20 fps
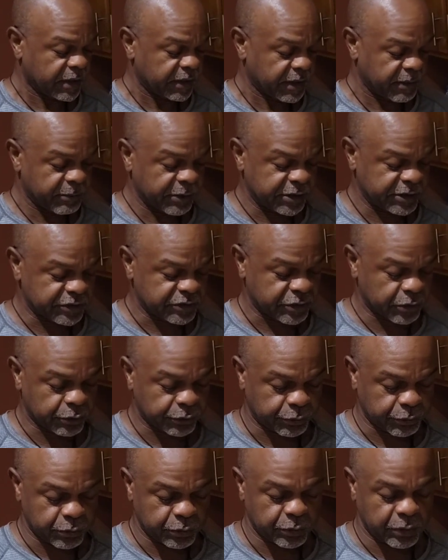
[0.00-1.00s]
let me just
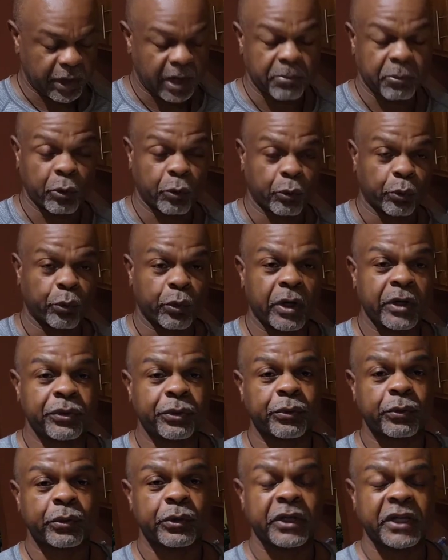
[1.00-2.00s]
go through. I'm gonna run
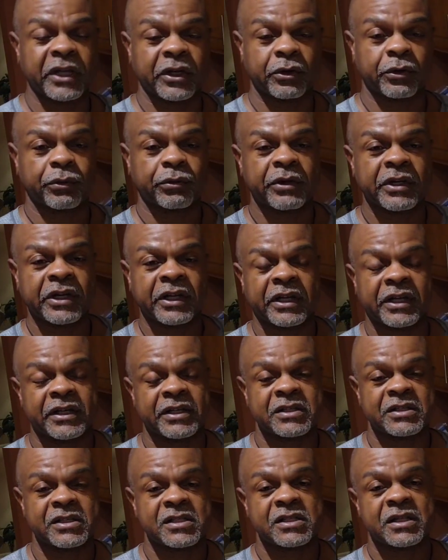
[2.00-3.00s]
through the
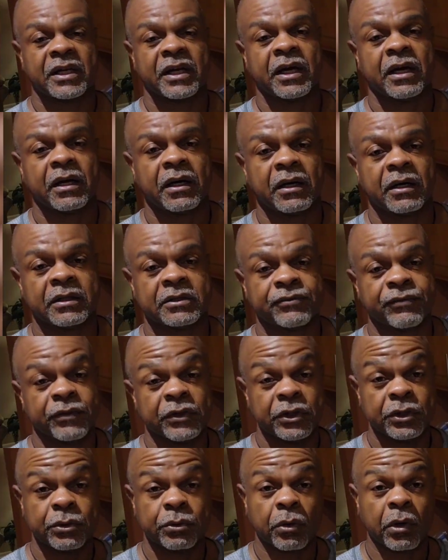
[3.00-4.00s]
ingredients
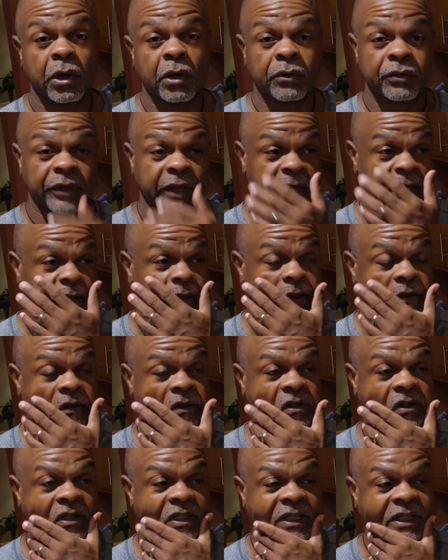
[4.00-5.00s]
for you all
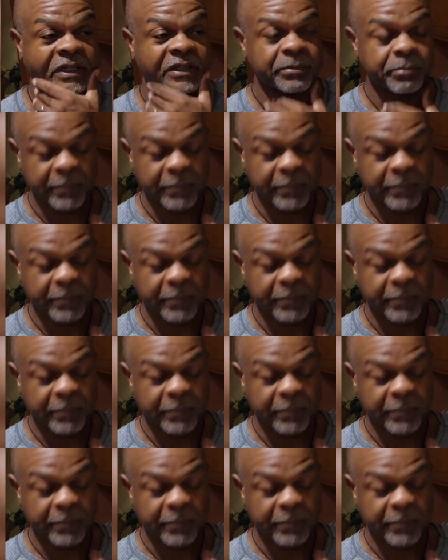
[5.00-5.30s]
that need